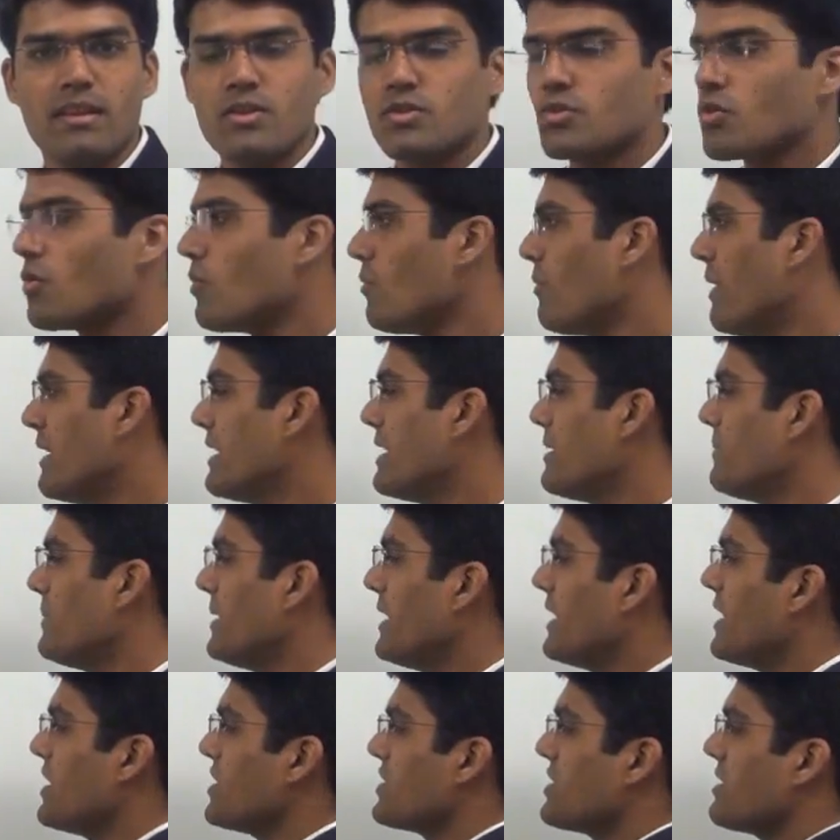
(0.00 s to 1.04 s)
So
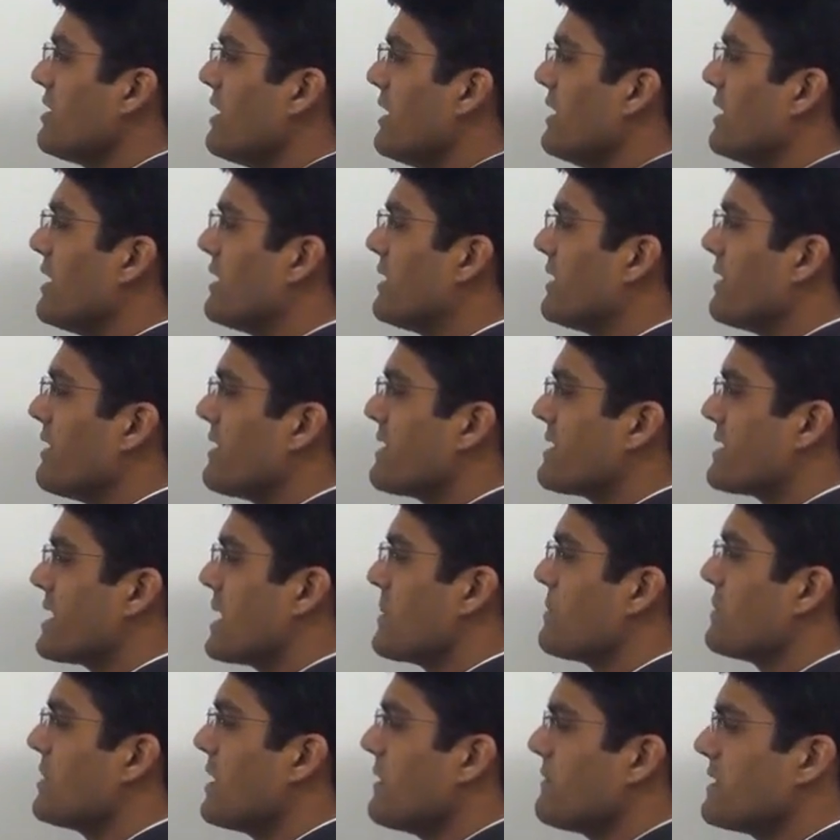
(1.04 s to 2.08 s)
multiplication in the third
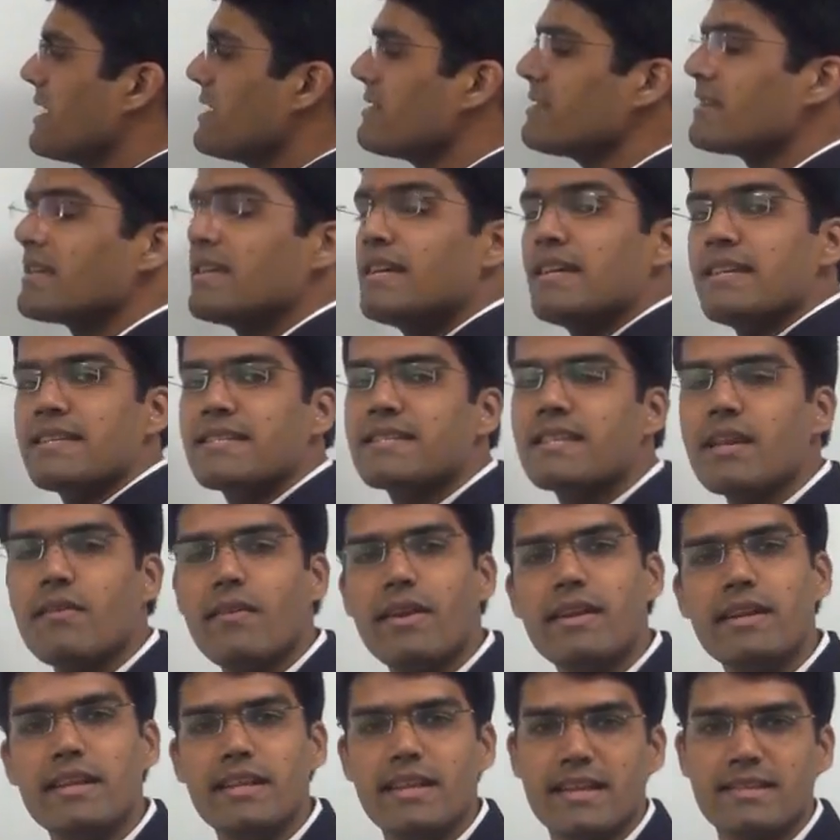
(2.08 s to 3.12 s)
step gives us
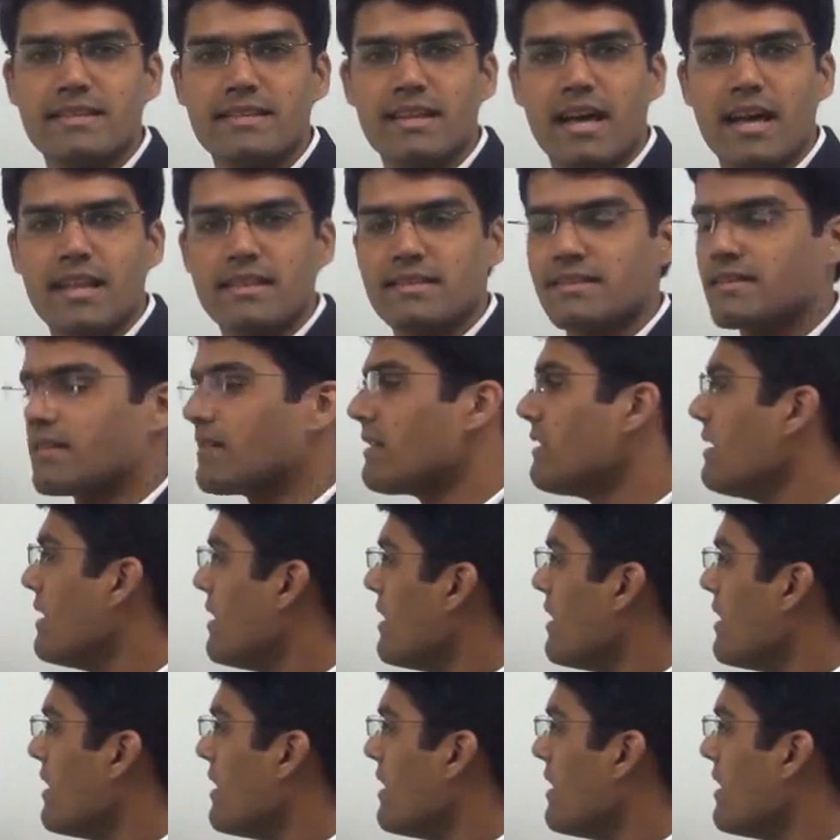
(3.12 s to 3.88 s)
70 as the answer.